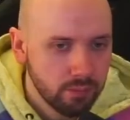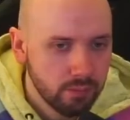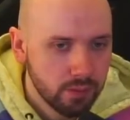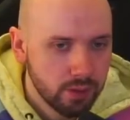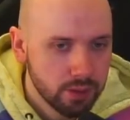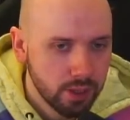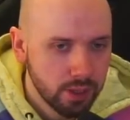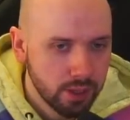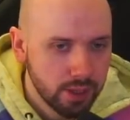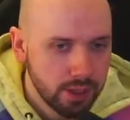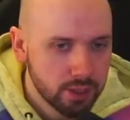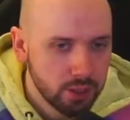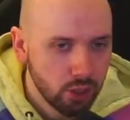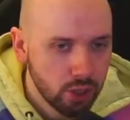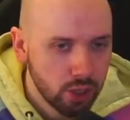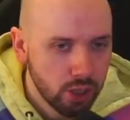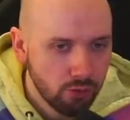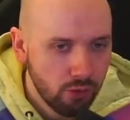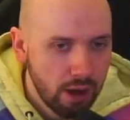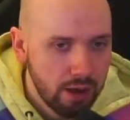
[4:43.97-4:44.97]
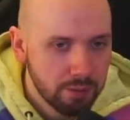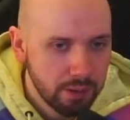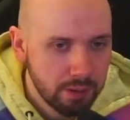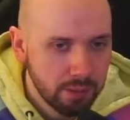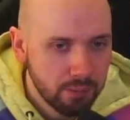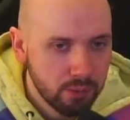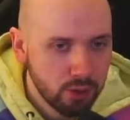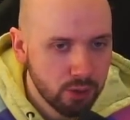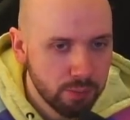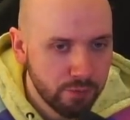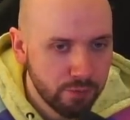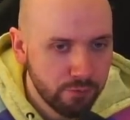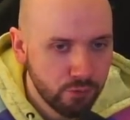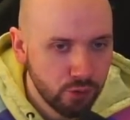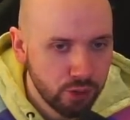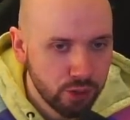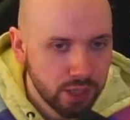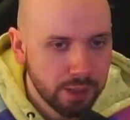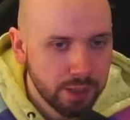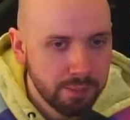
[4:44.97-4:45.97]
So you need to look around a bit more before
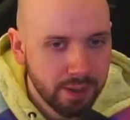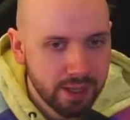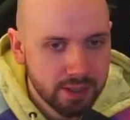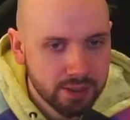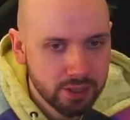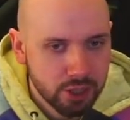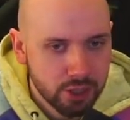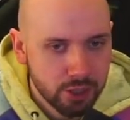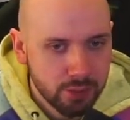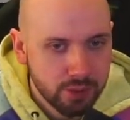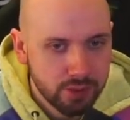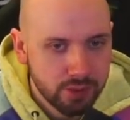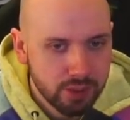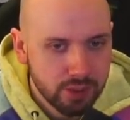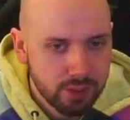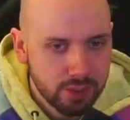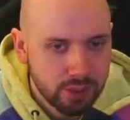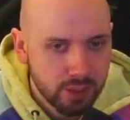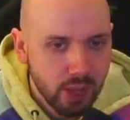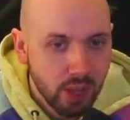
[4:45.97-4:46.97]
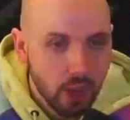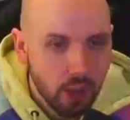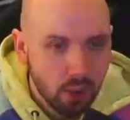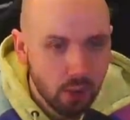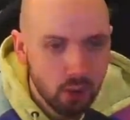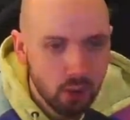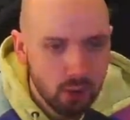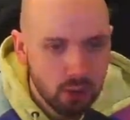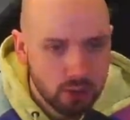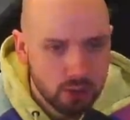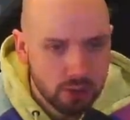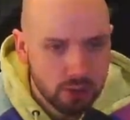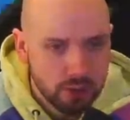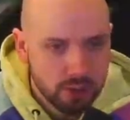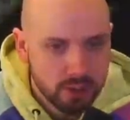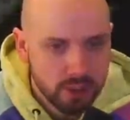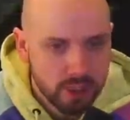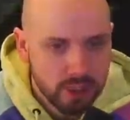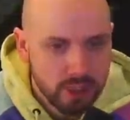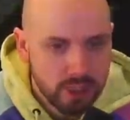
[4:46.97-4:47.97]
you commit into doing things, or to
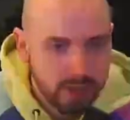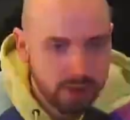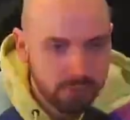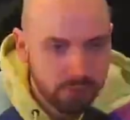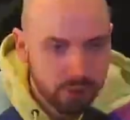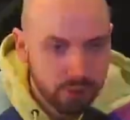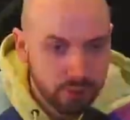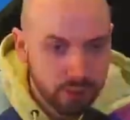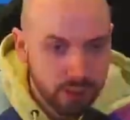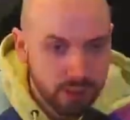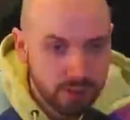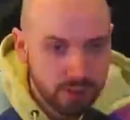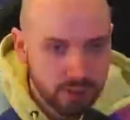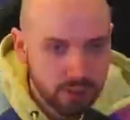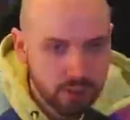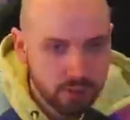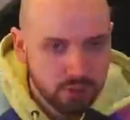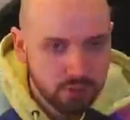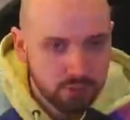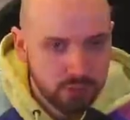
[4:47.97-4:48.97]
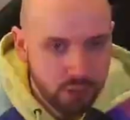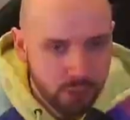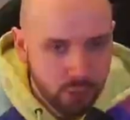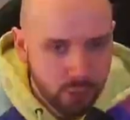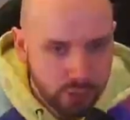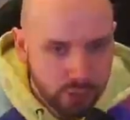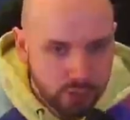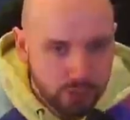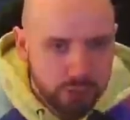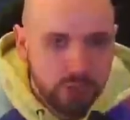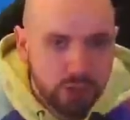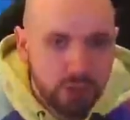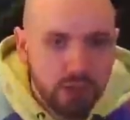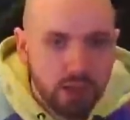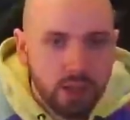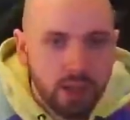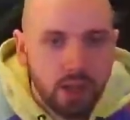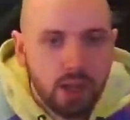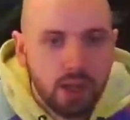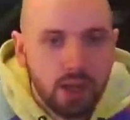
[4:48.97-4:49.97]
see if you need to do something quicker.
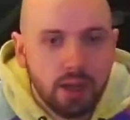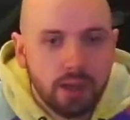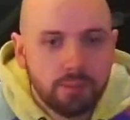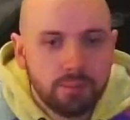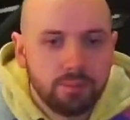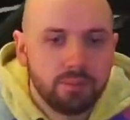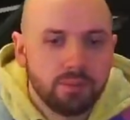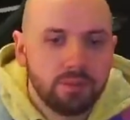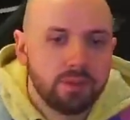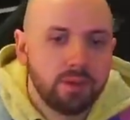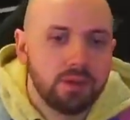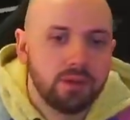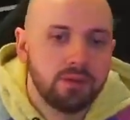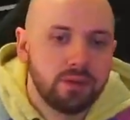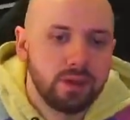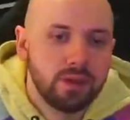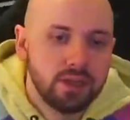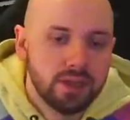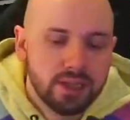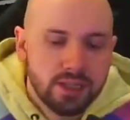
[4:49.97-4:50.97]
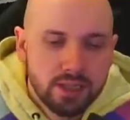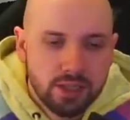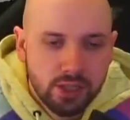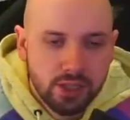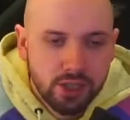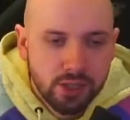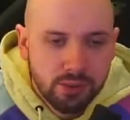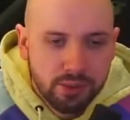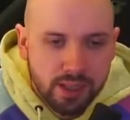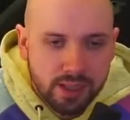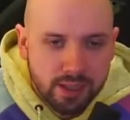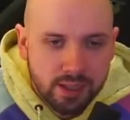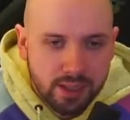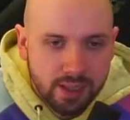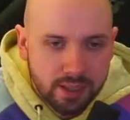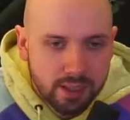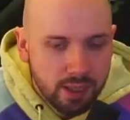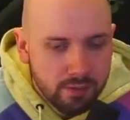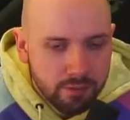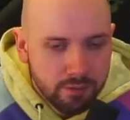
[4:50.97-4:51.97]
This is a unique
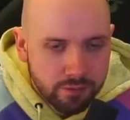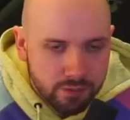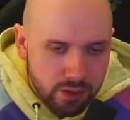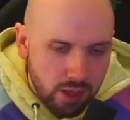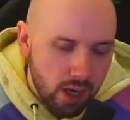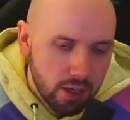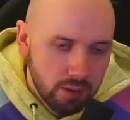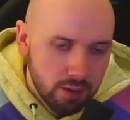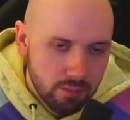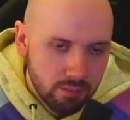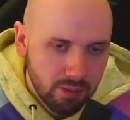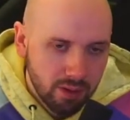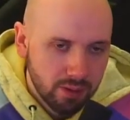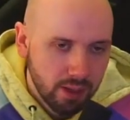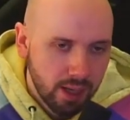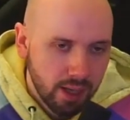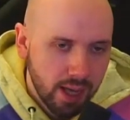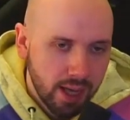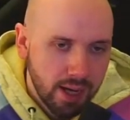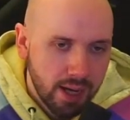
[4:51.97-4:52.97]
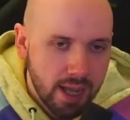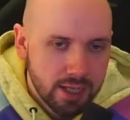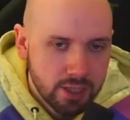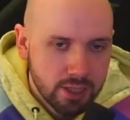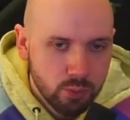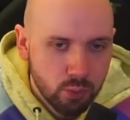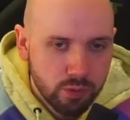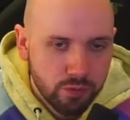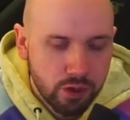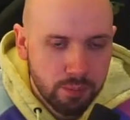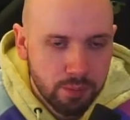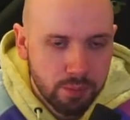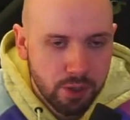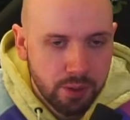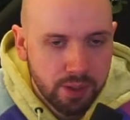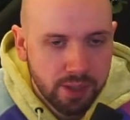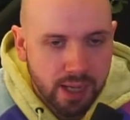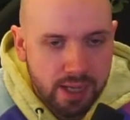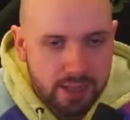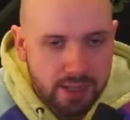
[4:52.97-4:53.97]
kickoff. Unless we've
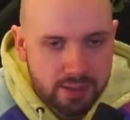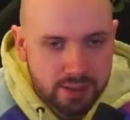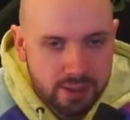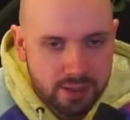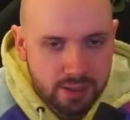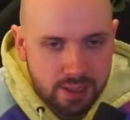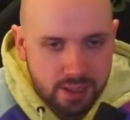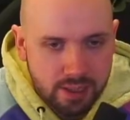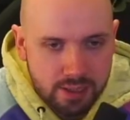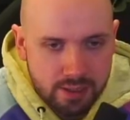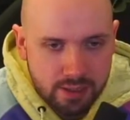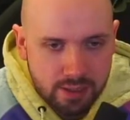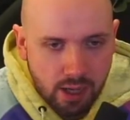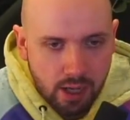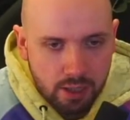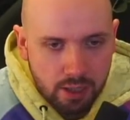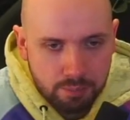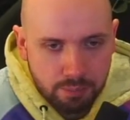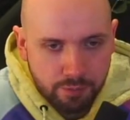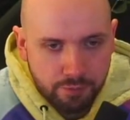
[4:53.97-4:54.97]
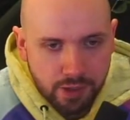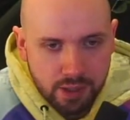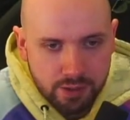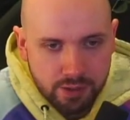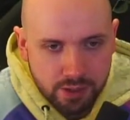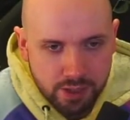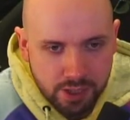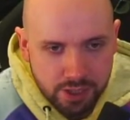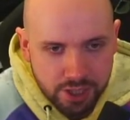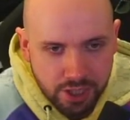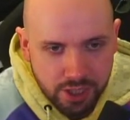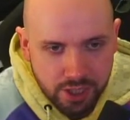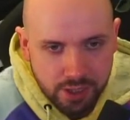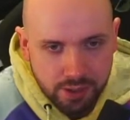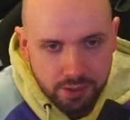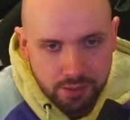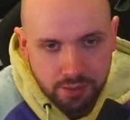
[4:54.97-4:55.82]
communicated this, I'd prefer that you cheat.